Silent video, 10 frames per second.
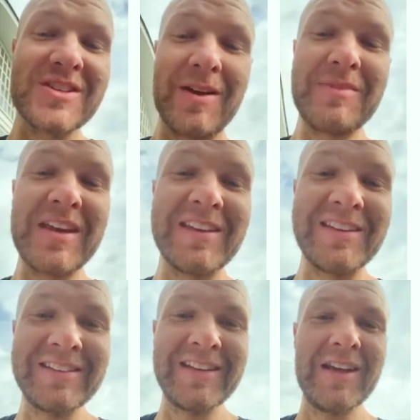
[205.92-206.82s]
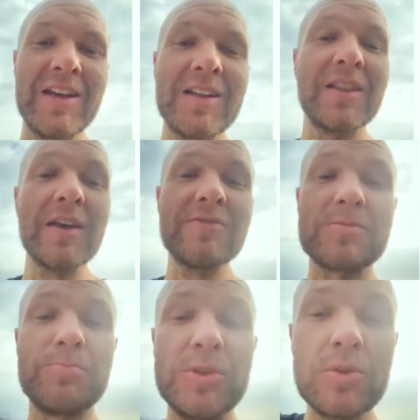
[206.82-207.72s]
I mean, life
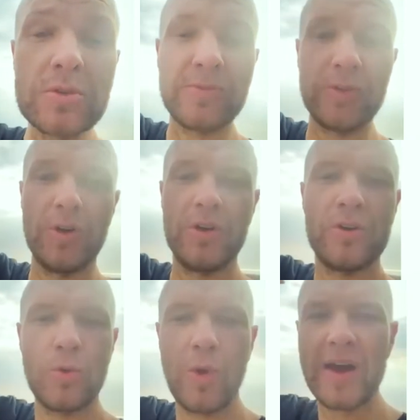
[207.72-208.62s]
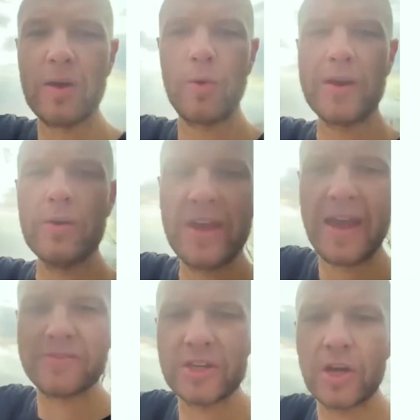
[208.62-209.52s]
is beautiful. Why, why do we
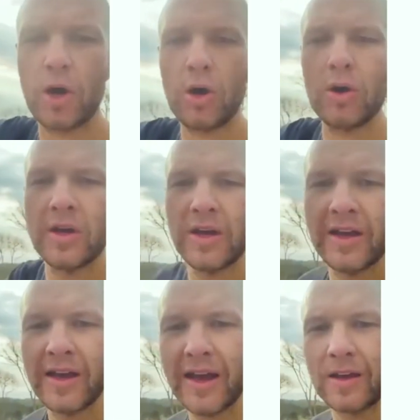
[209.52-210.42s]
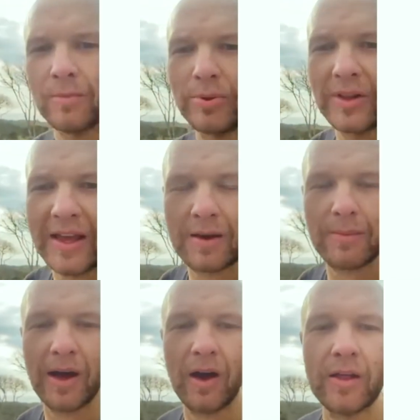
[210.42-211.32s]
have to go and complain
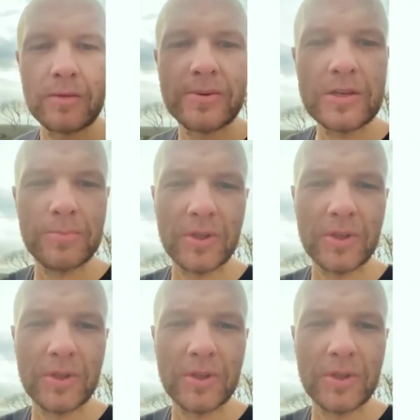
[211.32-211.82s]
about other people?